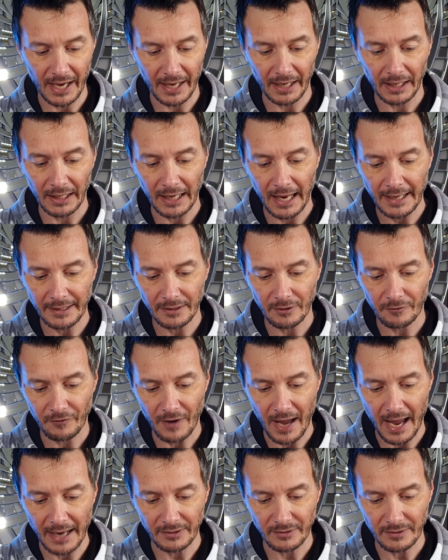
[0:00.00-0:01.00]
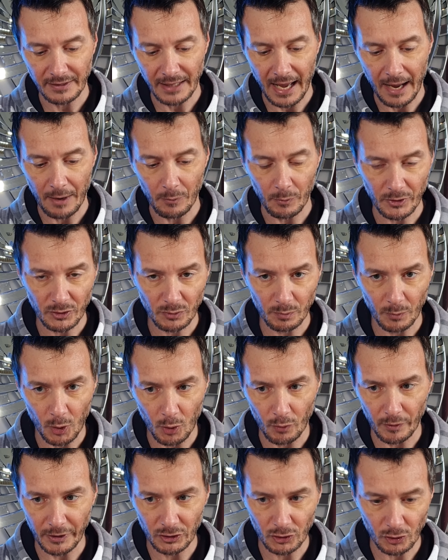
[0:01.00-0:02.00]
And I like the fact that with
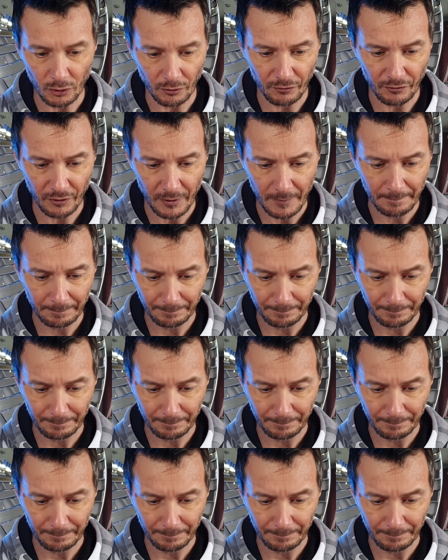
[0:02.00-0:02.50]
SmallRig stuff,